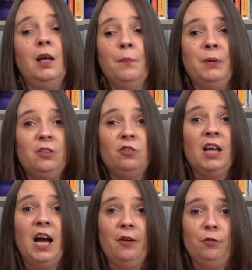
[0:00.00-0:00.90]
But it
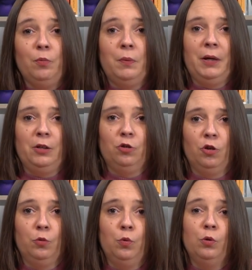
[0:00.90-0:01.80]
doesn't have to be pictures
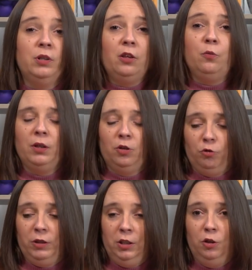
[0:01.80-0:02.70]
on the wall. Another one that's
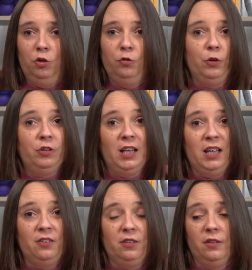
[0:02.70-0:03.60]
really useful is
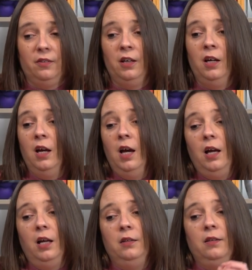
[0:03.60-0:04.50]
Alexas.
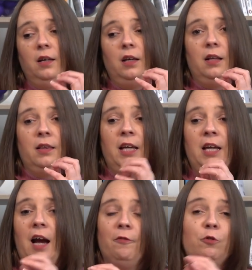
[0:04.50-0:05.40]
And they
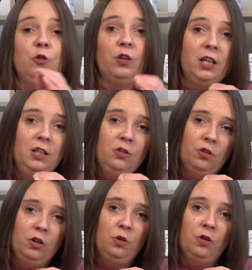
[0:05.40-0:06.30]
have routines
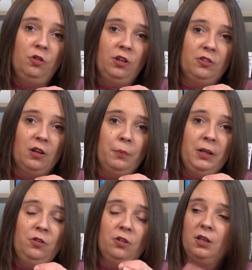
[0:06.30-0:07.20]
that you can set up
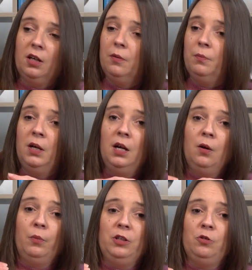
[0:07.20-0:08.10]
into them,
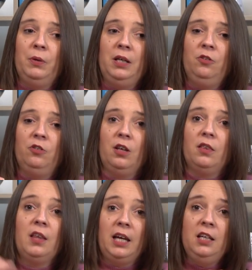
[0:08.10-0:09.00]
which means
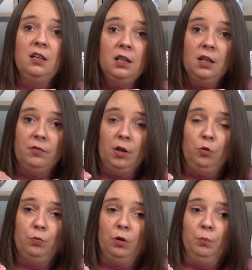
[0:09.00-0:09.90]
that they can give
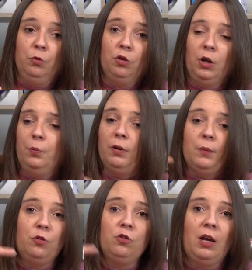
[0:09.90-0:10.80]
those prompts. So
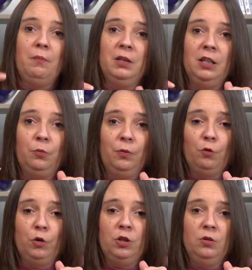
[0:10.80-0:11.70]
perhaps 10 minutes
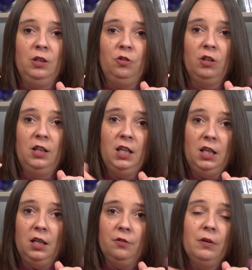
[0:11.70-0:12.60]
before you need to
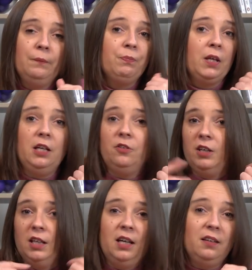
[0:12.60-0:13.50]
leave, it's
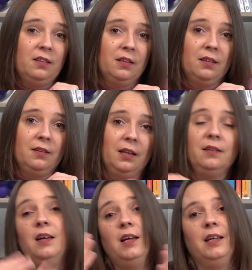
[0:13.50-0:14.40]
the Alexa that
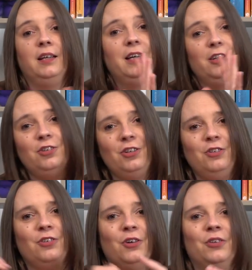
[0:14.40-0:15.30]
says, hey, get your
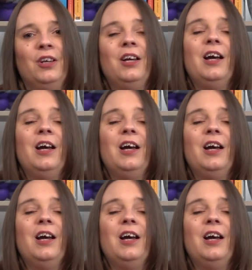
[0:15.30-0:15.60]
shoes on,